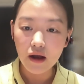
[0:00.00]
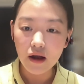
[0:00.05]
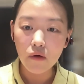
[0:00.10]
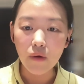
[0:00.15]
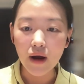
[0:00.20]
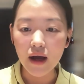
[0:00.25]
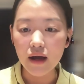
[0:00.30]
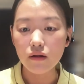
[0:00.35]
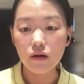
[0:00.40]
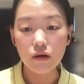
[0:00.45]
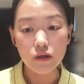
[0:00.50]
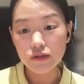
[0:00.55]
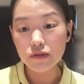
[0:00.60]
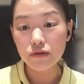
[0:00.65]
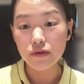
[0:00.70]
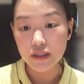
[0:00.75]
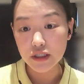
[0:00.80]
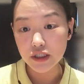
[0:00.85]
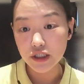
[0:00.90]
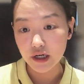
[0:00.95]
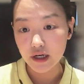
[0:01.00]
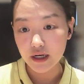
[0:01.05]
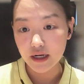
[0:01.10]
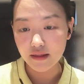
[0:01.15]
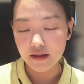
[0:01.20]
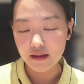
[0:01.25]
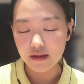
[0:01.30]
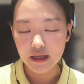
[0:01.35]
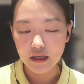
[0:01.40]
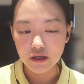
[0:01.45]
while also
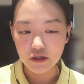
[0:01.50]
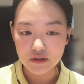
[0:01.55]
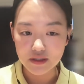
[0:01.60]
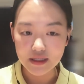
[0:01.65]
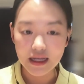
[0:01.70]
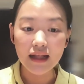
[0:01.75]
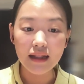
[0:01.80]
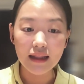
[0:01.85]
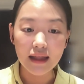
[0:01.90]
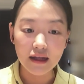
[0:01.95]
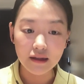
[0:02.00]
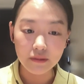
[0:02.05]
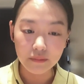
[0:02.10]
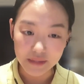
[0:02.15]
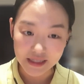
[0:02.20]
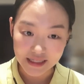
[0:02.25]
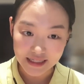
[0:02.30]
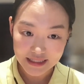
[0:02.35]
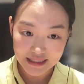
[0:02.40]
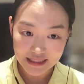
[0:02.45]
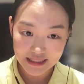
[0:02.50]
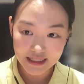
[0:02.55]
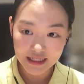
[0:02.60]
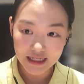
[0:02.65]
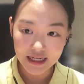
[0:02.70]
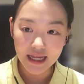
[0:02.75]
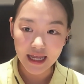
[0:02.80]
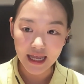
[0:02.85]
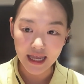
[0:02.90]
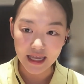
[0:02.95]
ensuring that they use halal meat
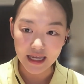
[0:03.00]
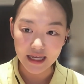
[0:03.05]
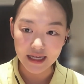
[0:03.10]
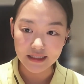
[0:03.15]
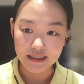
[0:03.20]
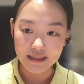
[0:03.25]
and